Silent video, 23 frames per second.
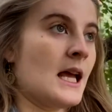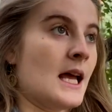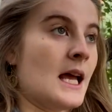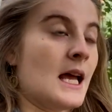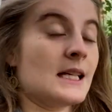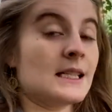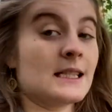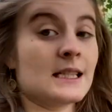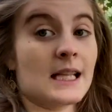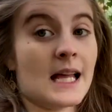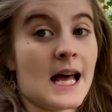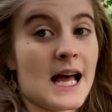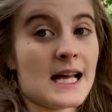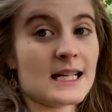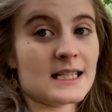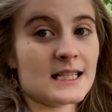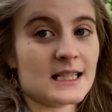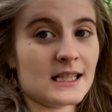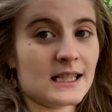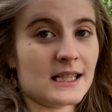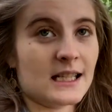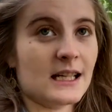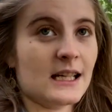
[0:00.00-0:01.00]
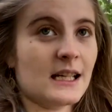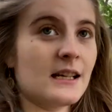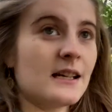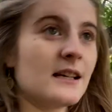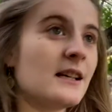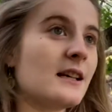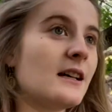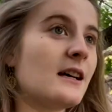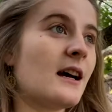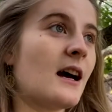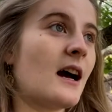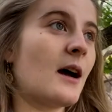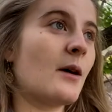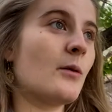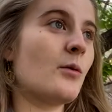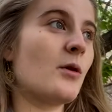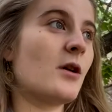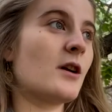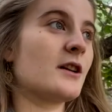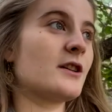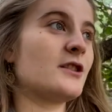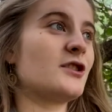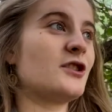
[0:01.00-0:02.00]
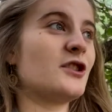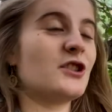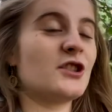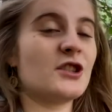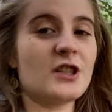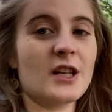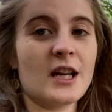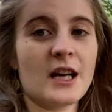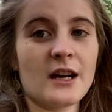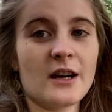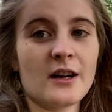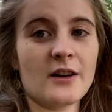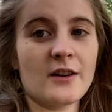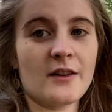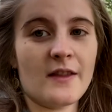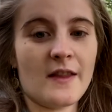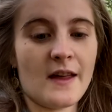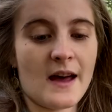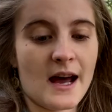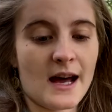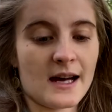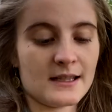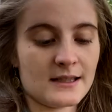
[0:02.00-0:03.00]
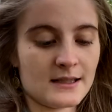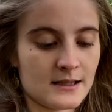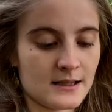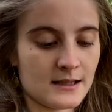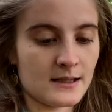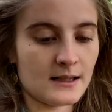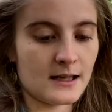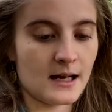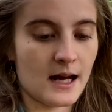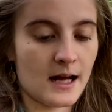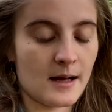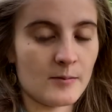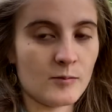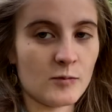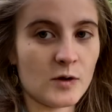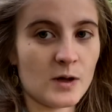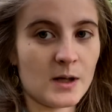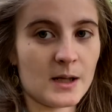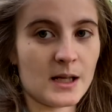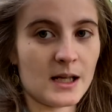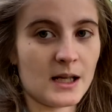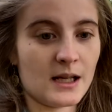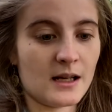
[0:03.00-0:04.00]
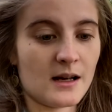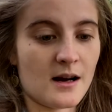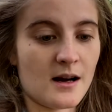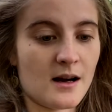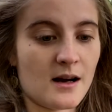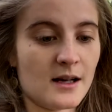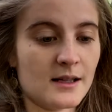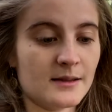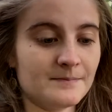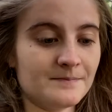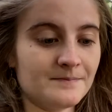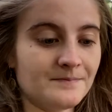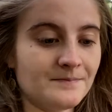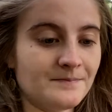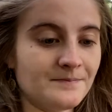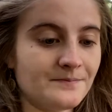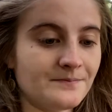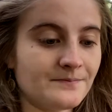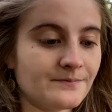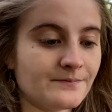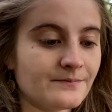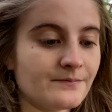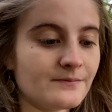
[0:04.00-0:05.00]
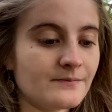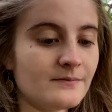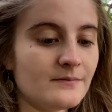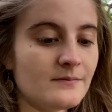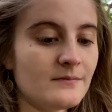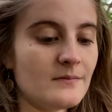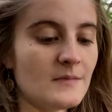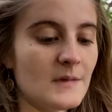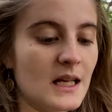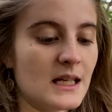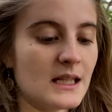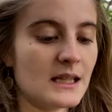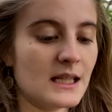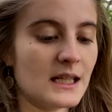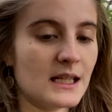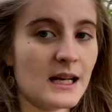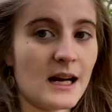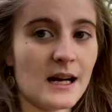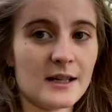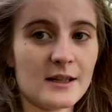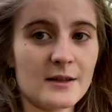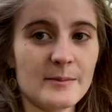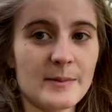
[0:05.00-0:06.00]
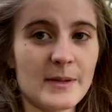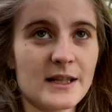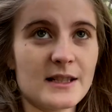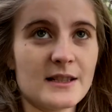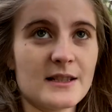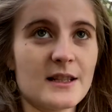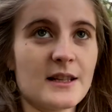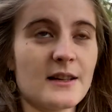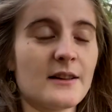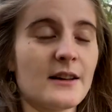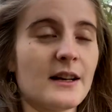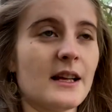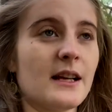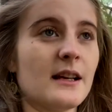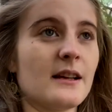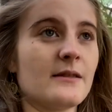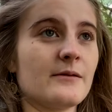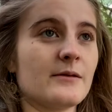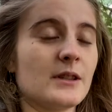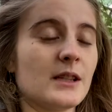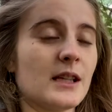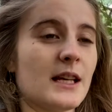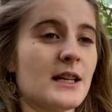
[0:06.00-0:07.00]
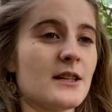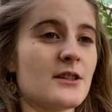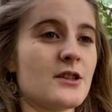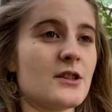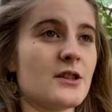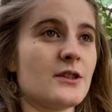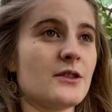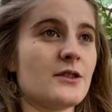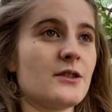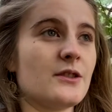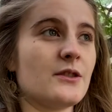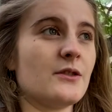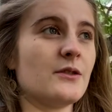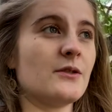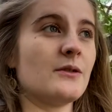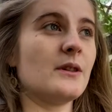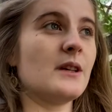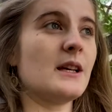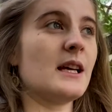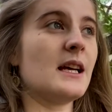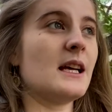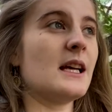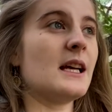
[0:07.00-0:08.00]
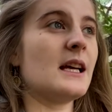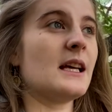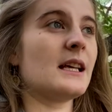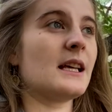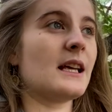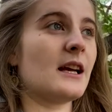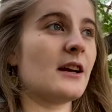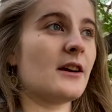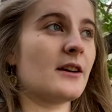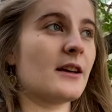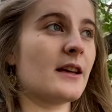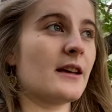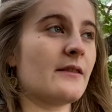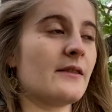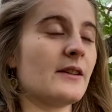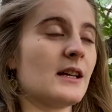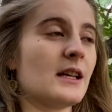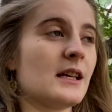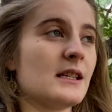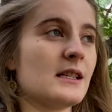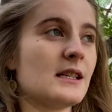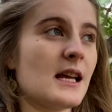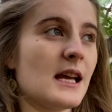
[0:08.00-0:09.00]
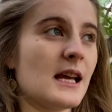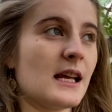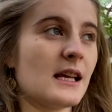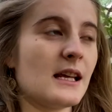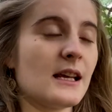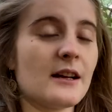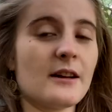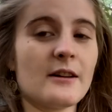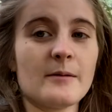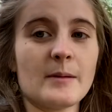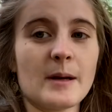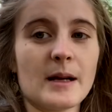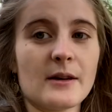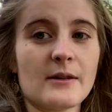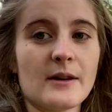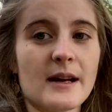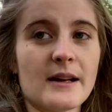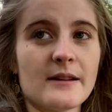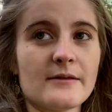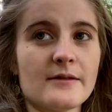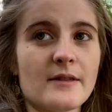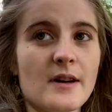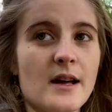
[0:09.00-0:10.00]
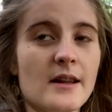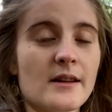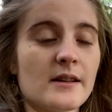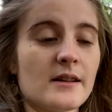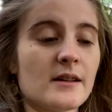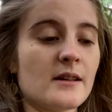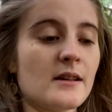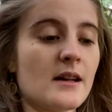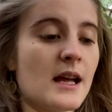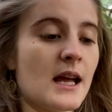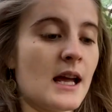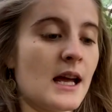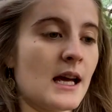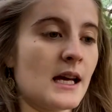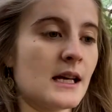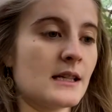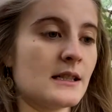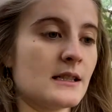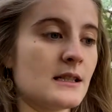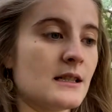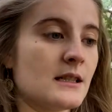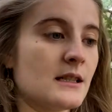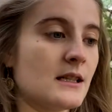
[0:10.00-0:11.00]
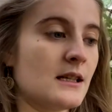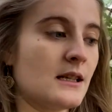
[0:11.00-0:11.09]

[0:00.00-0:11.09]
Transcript: And lastly, I wanted to share that I'm working on the documentary in relation to caregiving and taking care of my grandfather, and